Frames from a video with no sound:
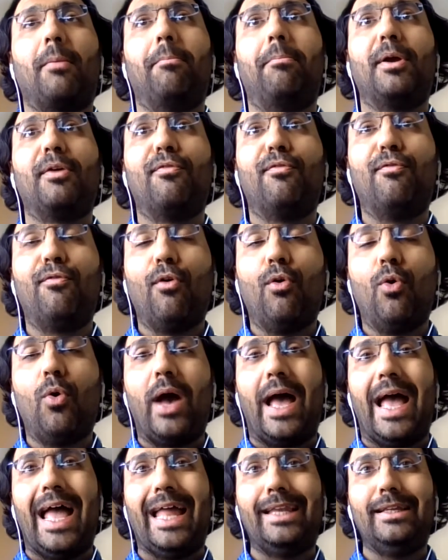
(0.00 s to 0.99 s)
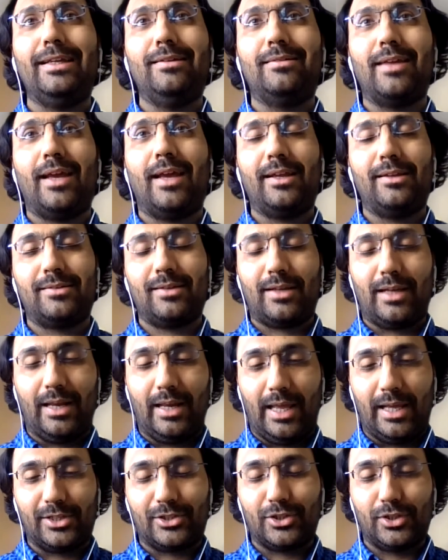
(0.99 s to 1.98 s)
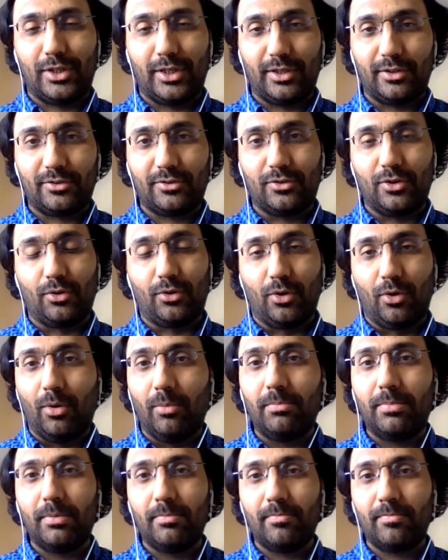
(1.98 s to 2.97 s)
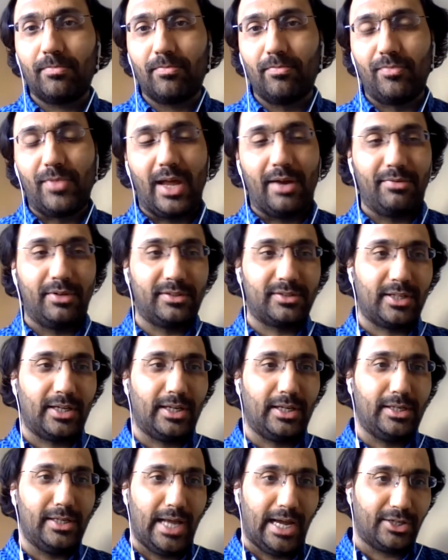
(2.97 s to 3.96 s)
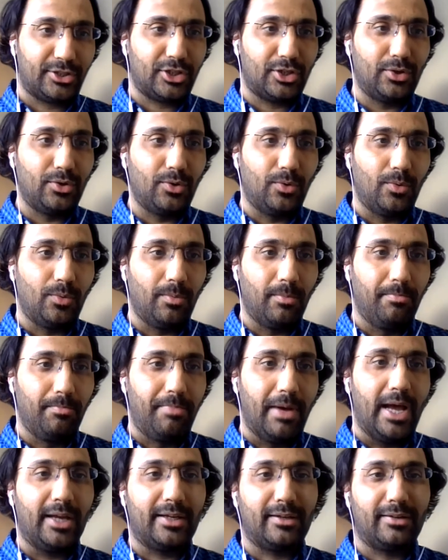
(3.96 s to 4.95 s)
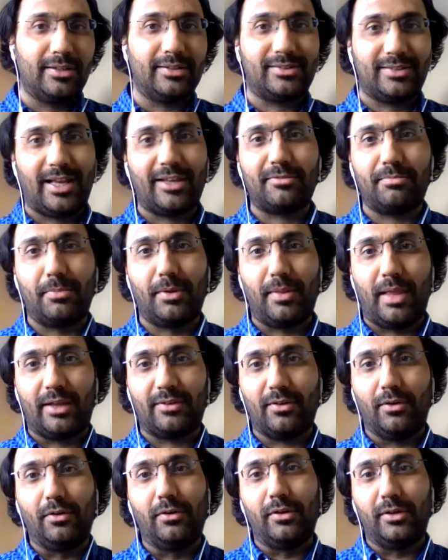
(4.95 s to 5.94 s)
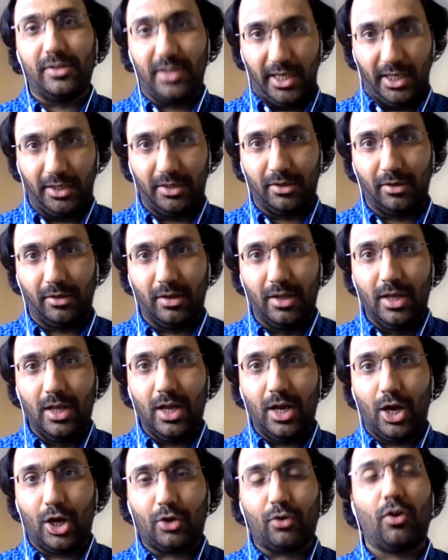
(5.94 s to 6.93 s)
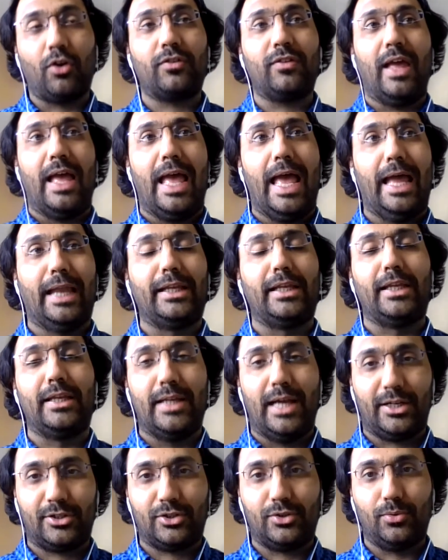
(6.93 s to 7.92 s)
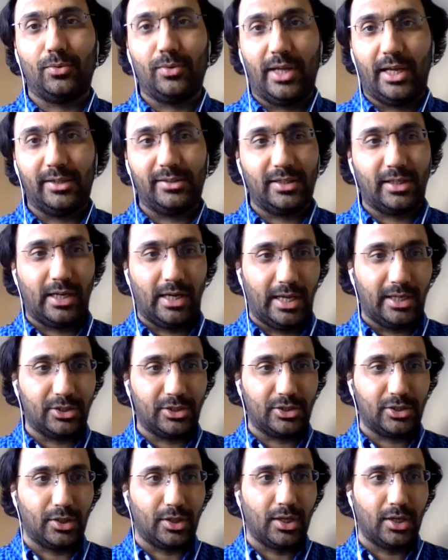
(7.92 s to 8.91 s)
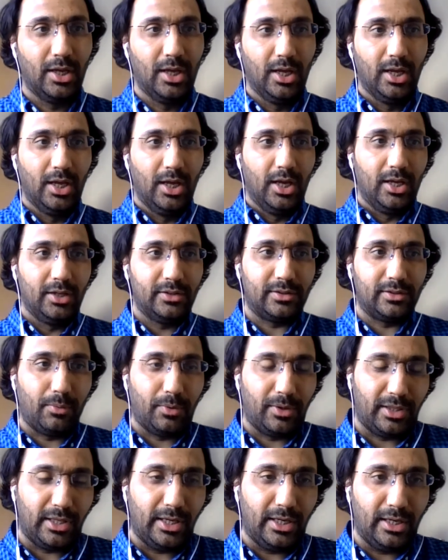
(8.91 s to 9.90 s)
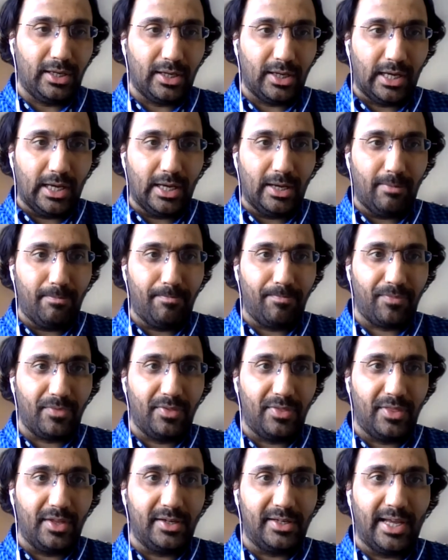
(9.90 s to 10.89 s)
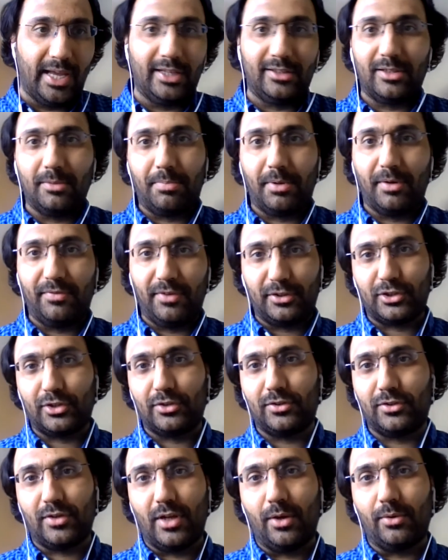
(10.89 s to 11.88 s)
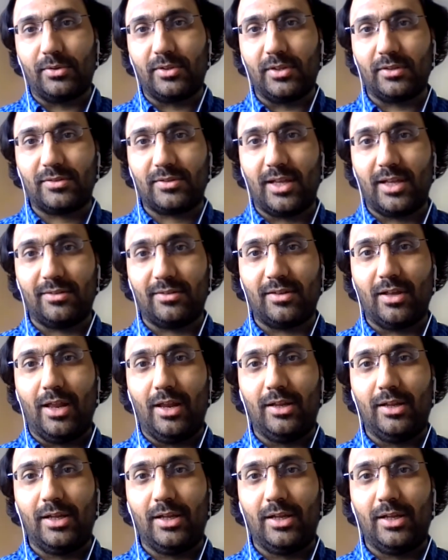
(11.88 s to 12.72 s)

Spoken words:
before any data collection is stood up, there is a national burden assessment that's undertaken across any national data collection. So within the data provisions notice, there's